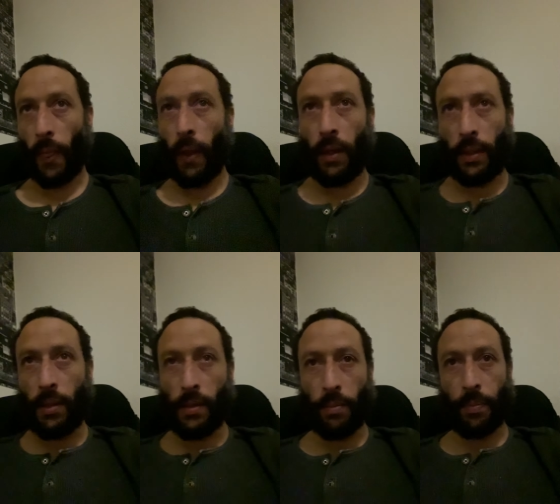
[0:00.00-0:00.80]
I think
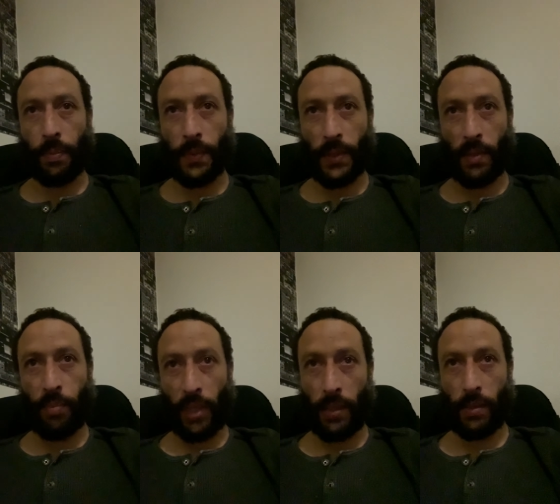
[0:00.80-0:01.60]
it's a
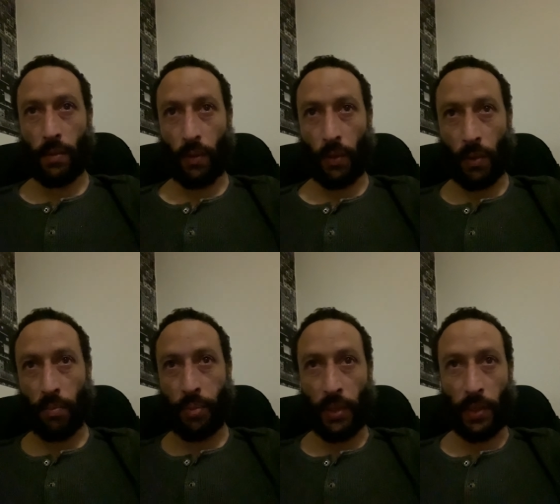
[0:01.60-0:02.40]
space in old
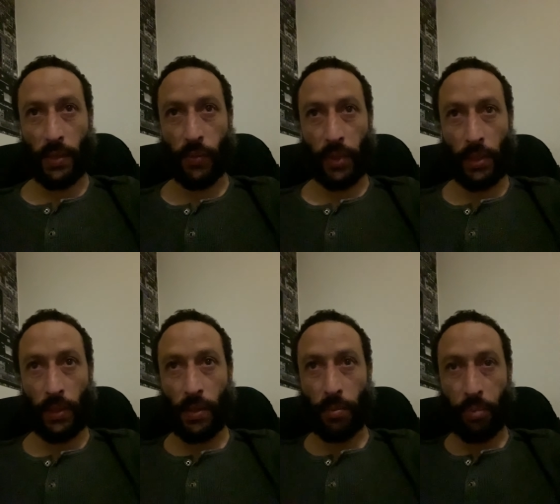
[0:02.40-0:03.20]
buildings where they
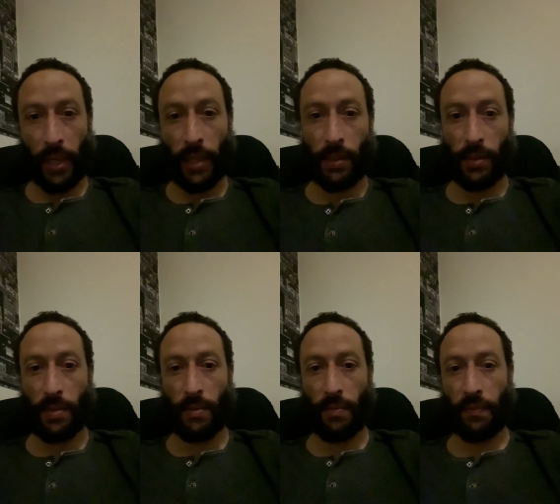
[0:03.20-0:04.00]
used to
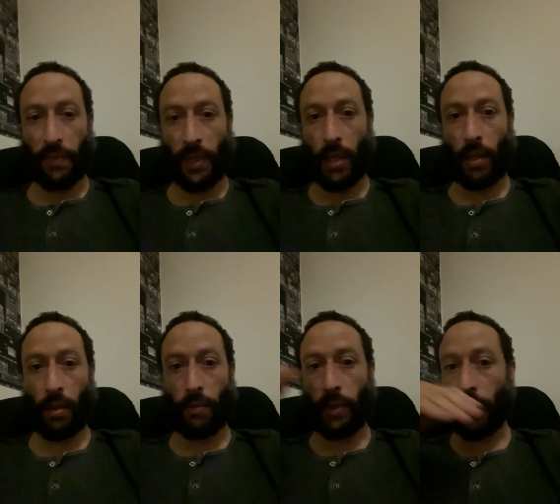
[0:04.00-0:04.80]
practice flying
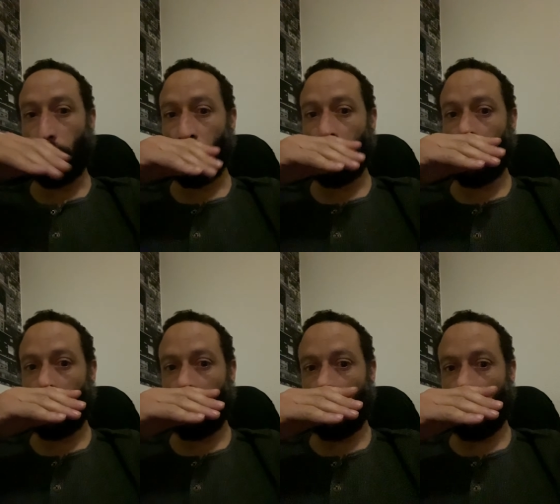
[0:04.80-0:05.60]
around.
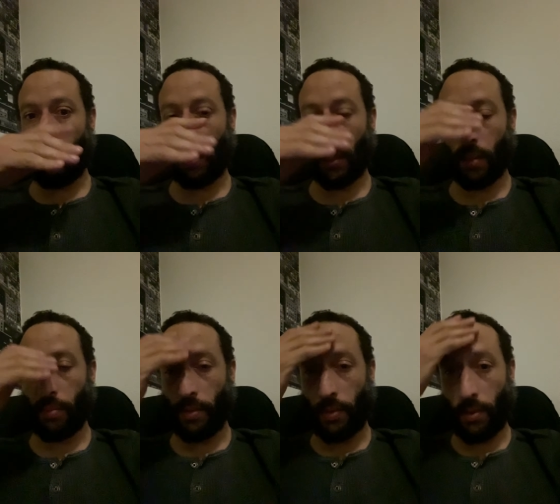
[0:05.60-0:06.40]
I could
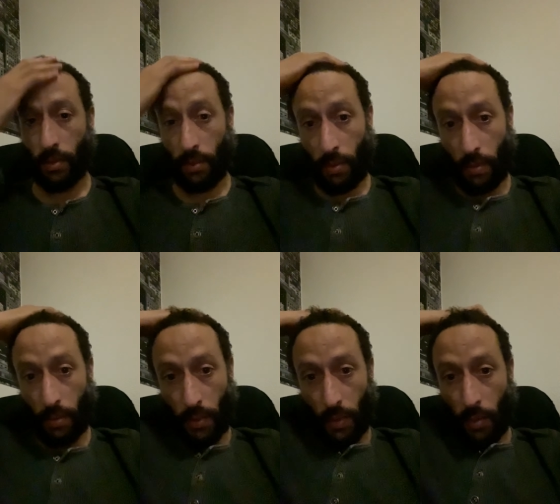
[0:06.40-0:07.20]
be wrong.
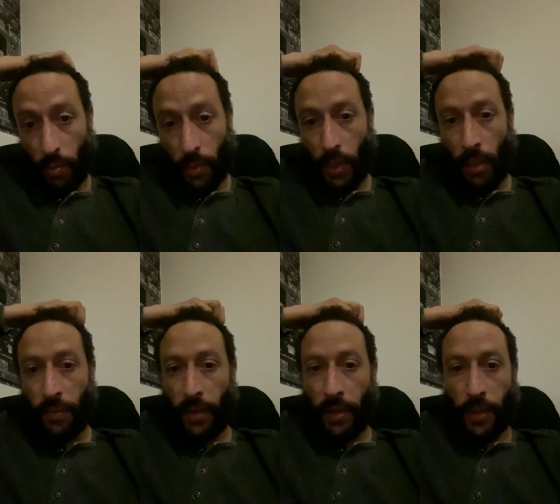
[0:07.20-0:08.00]
But
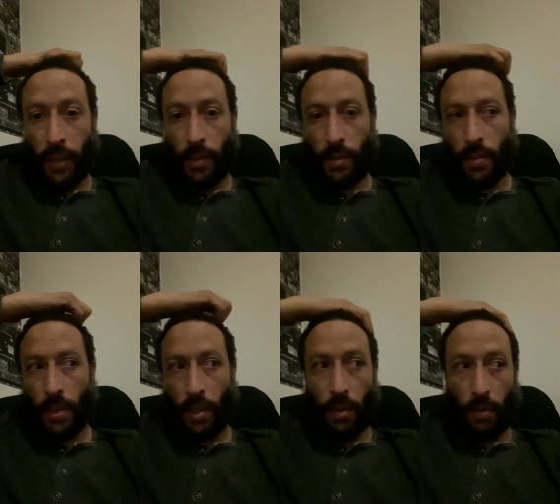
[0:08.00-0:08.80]
aviary is
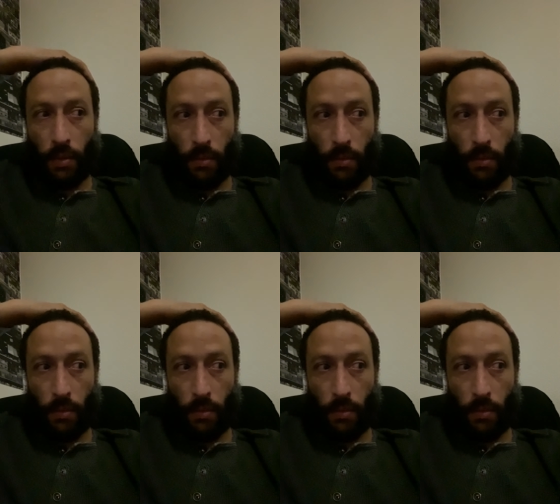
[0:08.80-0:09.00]
like,